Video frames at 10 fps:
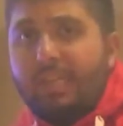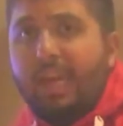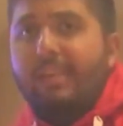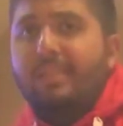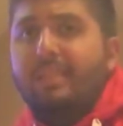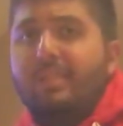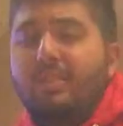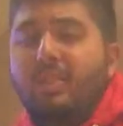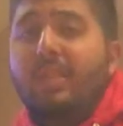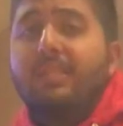Guys,
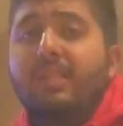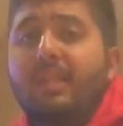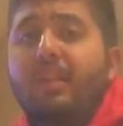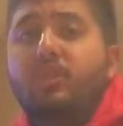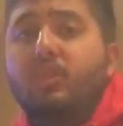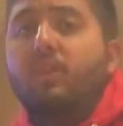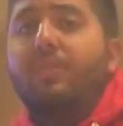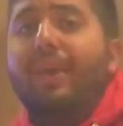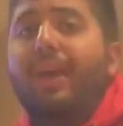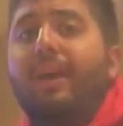just to let you
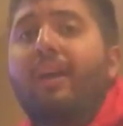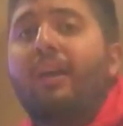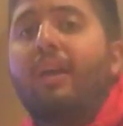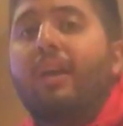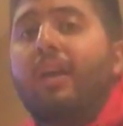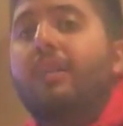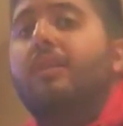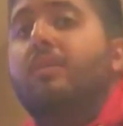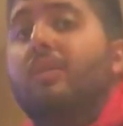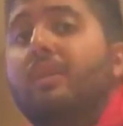know that
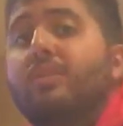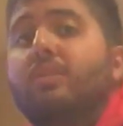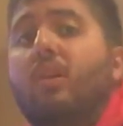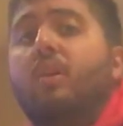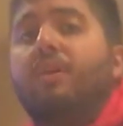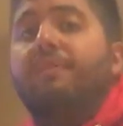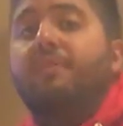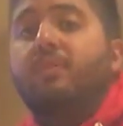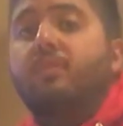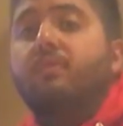you can start off
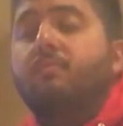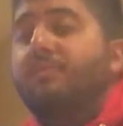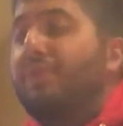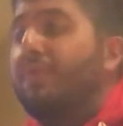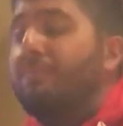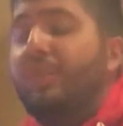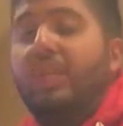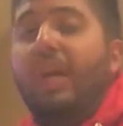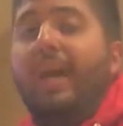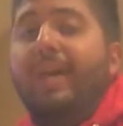YouTube. Don't be
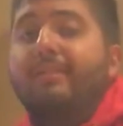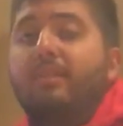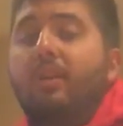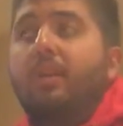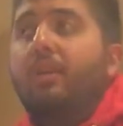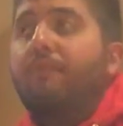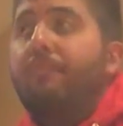shy. I started off